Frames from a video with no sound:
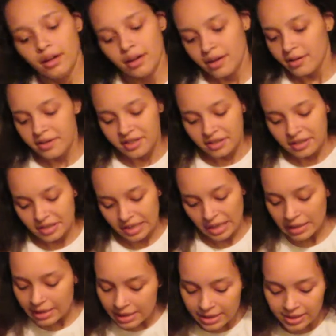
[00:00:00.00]
It was
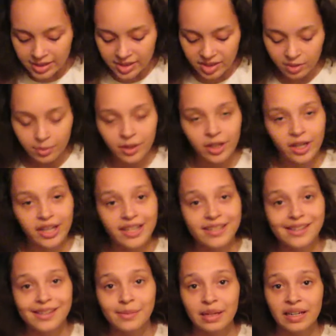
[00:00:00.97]
super
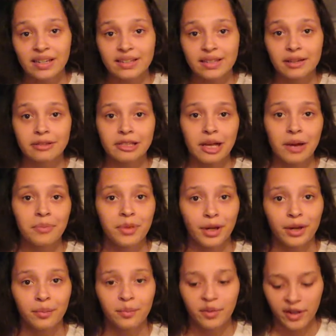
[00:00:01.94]
crazy because I was up
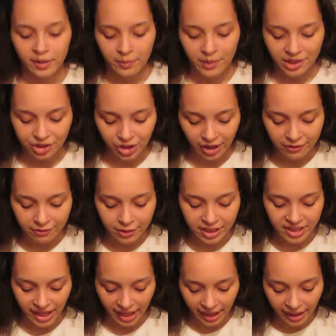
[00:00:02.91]
there pretty much
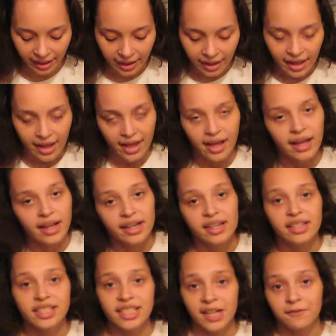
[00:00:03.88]
every day.
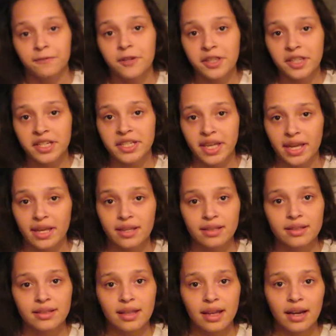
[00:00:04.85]
Except for the
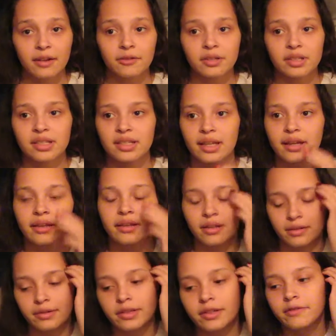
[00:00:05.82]
days that I was sick.
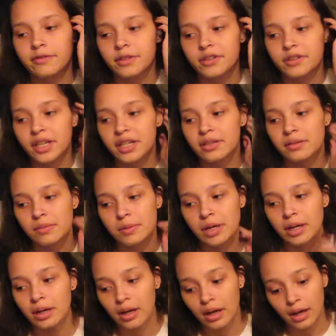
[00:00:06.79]
There few days
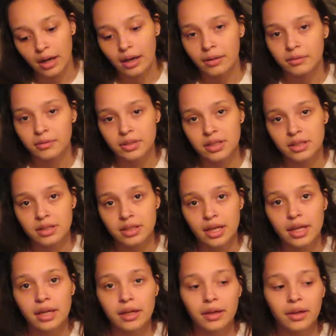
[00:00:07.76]
where I was
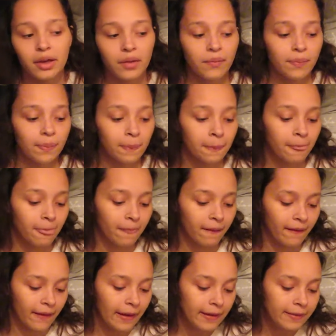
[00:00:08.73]
sick.
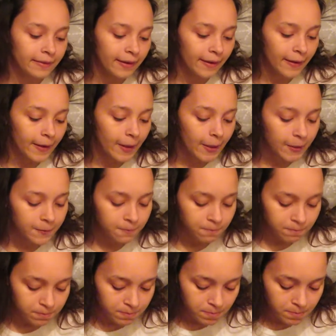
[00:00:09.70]
And
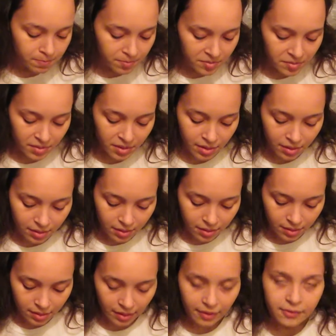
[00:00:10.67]

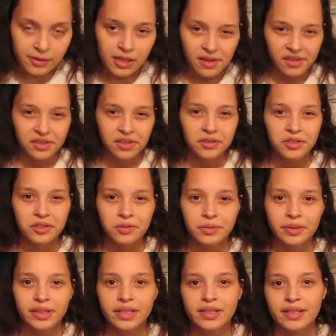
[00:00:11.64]
then it was also just
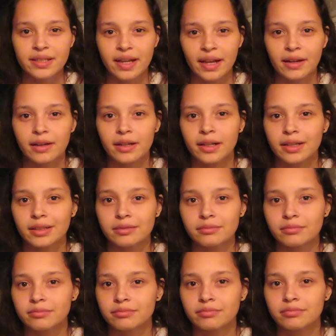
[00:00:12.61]
really scary.
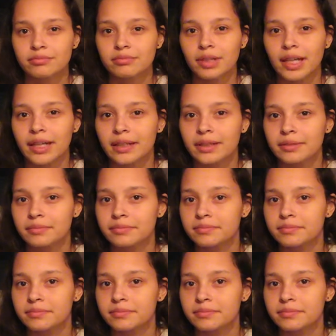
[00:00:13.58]
Like,